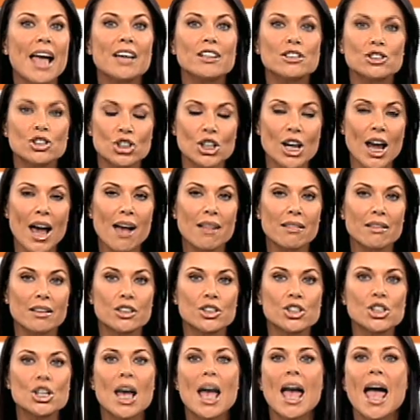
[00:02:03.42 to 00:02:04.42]
and
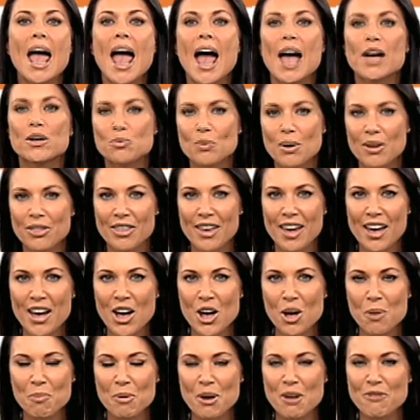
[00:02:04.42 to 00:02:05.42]
challenge, and with the
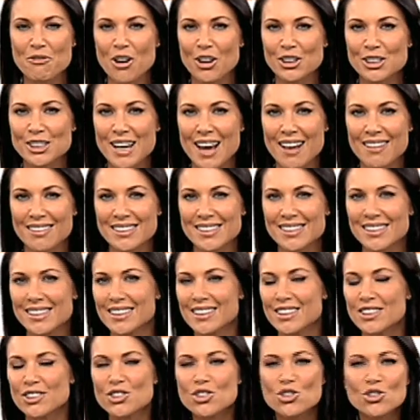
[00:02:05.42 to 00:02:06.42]
help of our
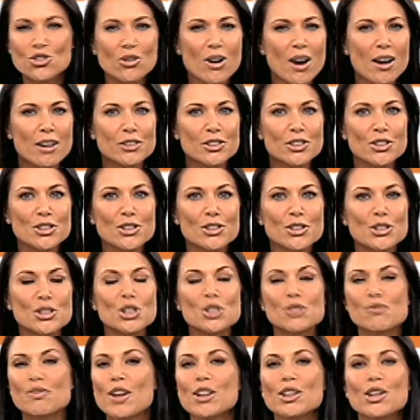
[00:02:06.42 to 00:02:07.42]
talented
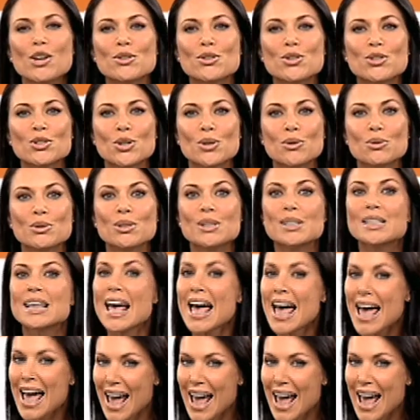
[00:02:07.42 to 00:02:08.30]
instructors, fellow students,